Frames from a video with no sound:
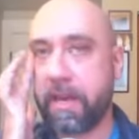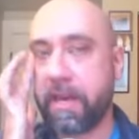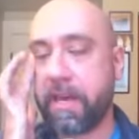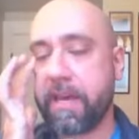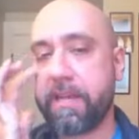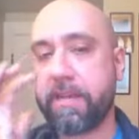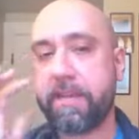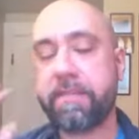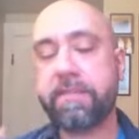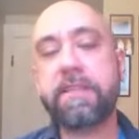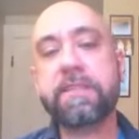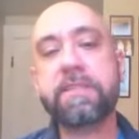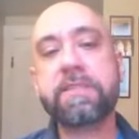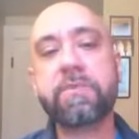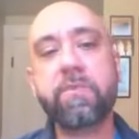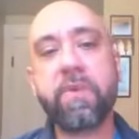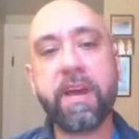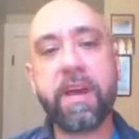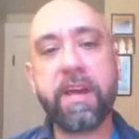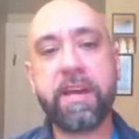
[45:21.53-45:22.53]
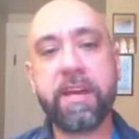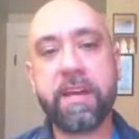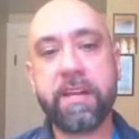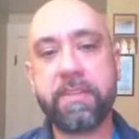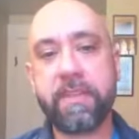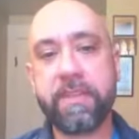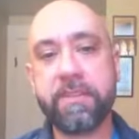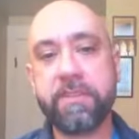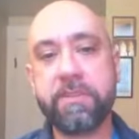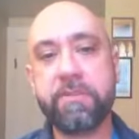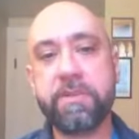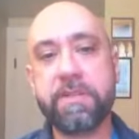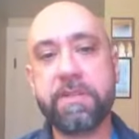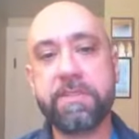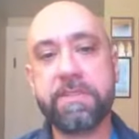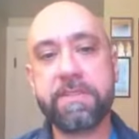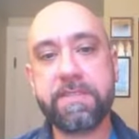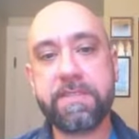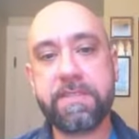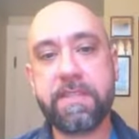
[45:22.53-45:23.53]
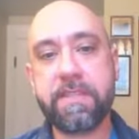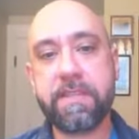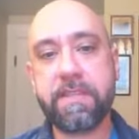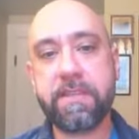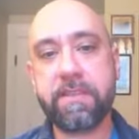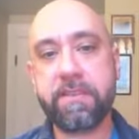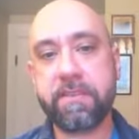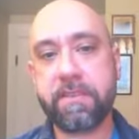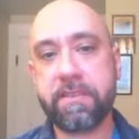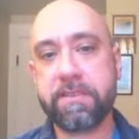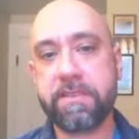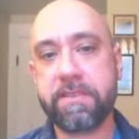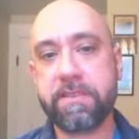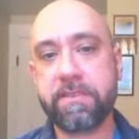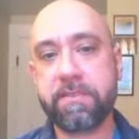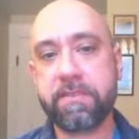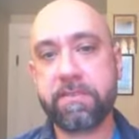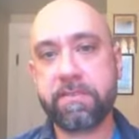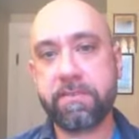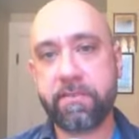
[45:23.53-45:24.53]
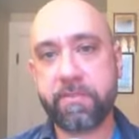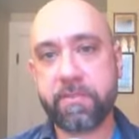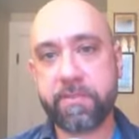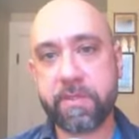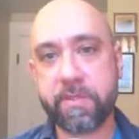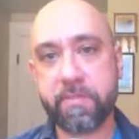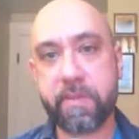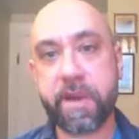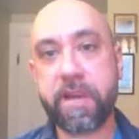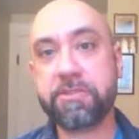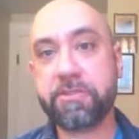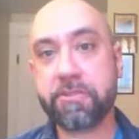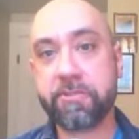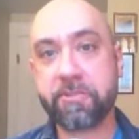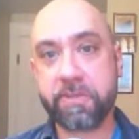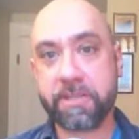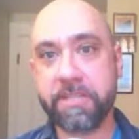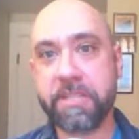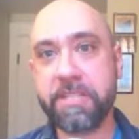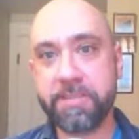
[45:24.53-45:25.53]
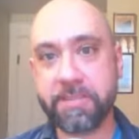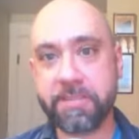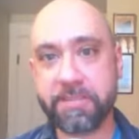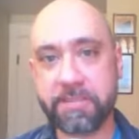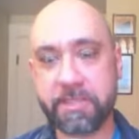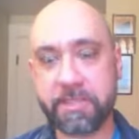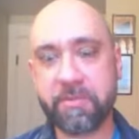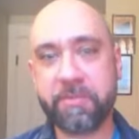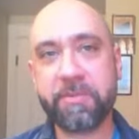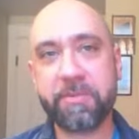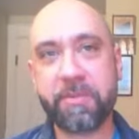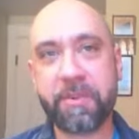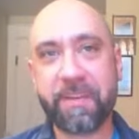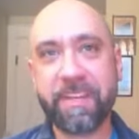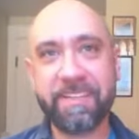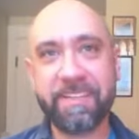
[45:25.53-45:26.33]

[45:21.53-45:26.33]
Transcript: And in this way, I think you can see this special relationship, right,